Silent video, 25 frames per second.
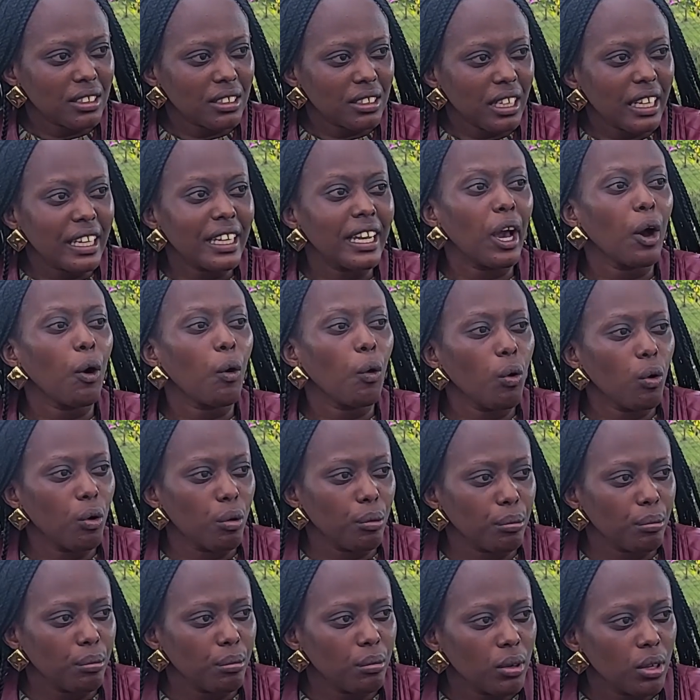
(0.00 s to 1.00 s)
in a
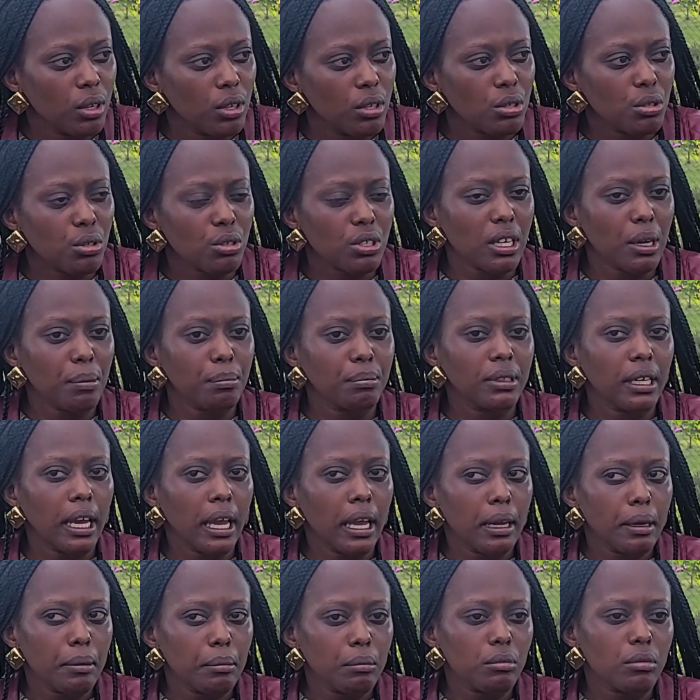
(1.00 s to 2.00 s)
home. So
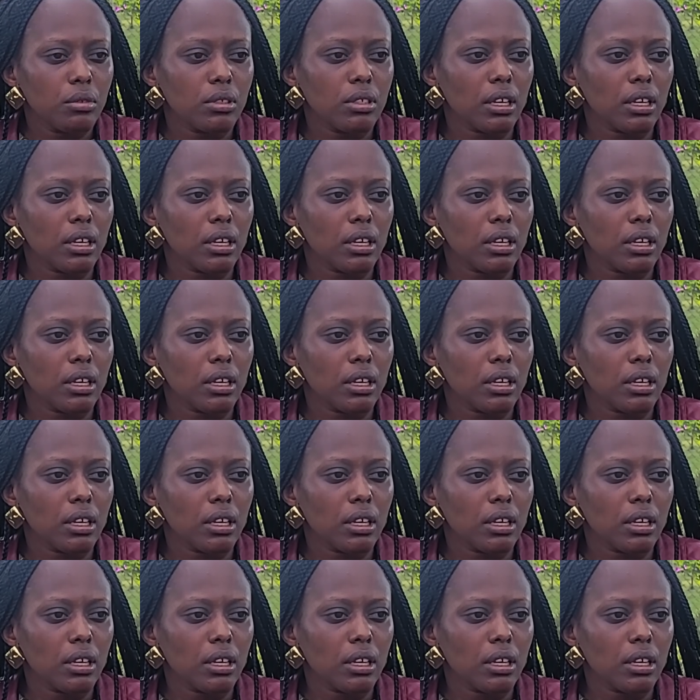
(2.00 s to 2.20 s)
sometimes